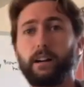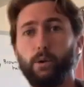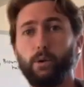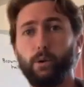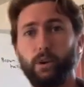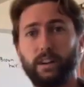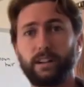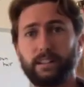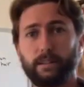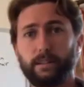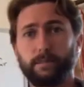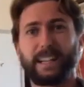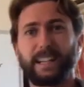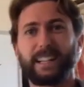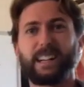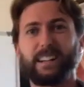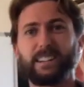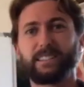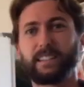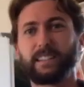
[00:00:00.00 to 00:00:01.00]
organisms like
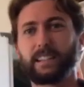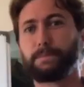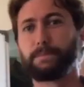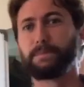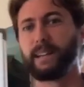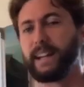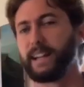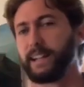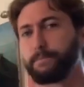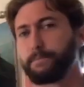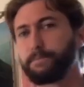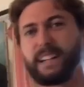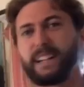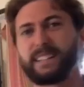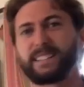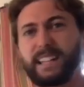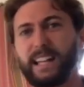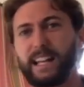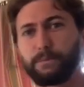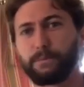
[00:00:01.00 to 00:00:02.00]
us, like plants and
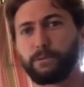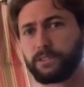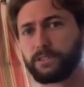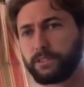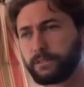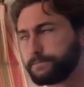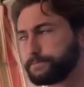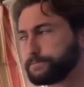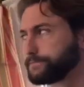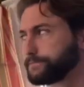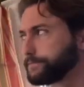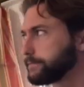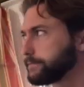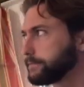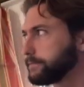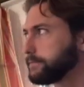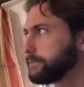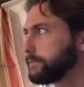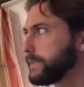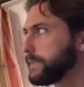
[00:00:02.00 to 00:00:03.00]
animals,
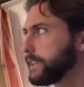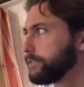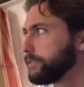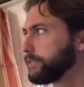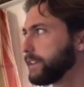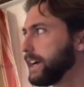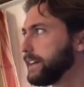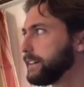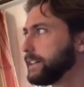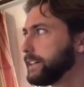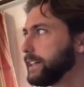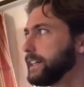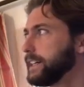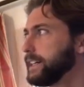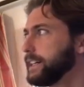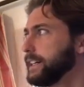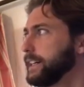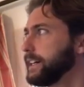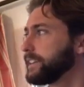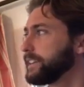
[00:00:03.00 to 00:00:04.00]
right,
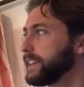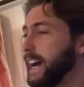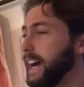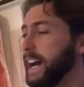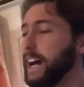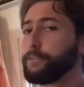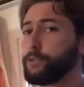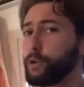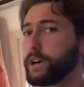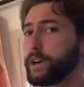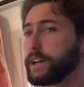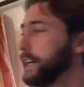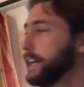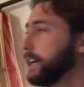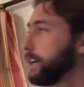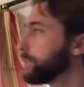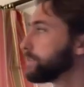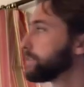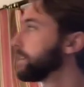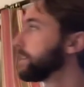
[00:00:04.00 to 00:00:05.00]
that have organelles,